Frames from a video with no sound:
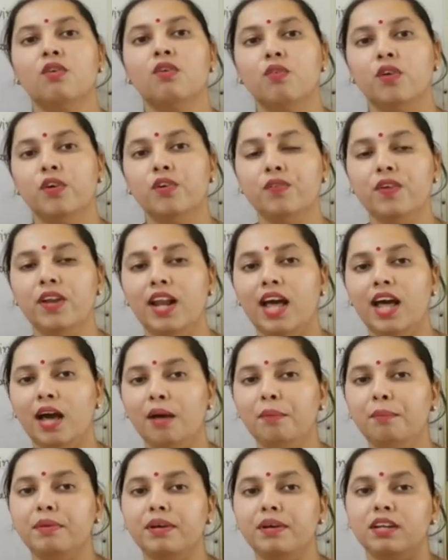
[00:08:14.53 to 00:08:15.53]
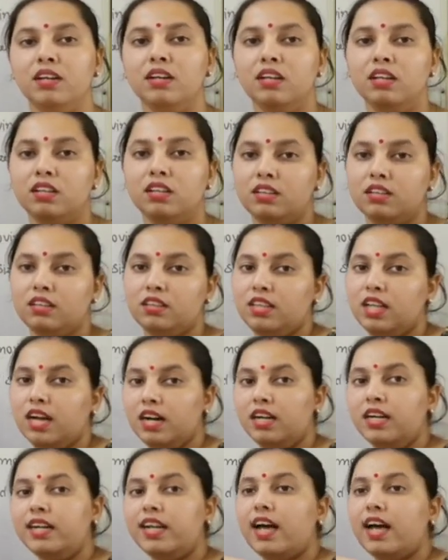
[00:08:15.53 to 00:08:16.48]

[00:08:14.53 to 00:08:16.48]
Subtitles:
What will happen? The